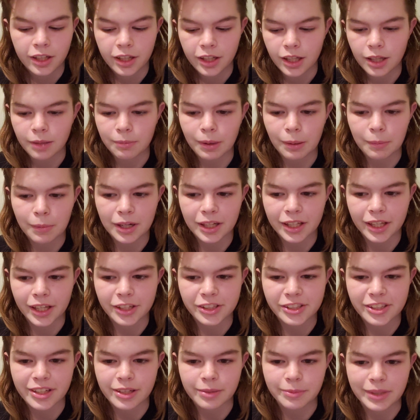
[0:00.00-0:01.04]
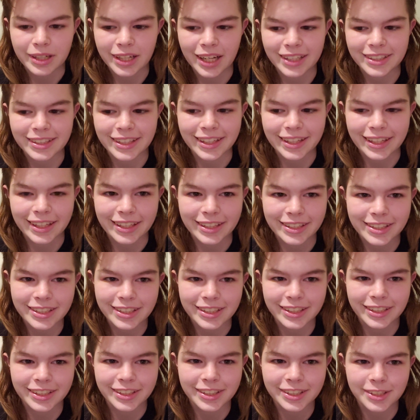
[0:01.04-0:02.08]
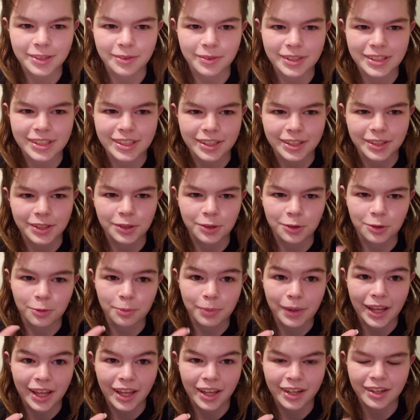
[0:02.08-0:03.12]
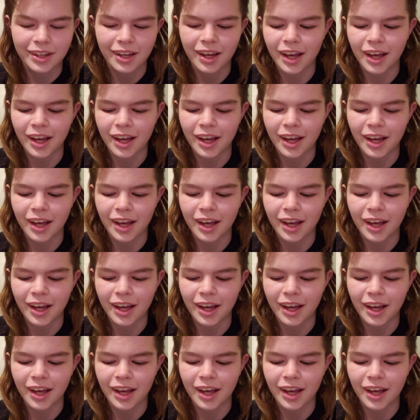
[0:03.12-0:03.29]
And by medications, I mean I take insulin, so it's in a literal pen,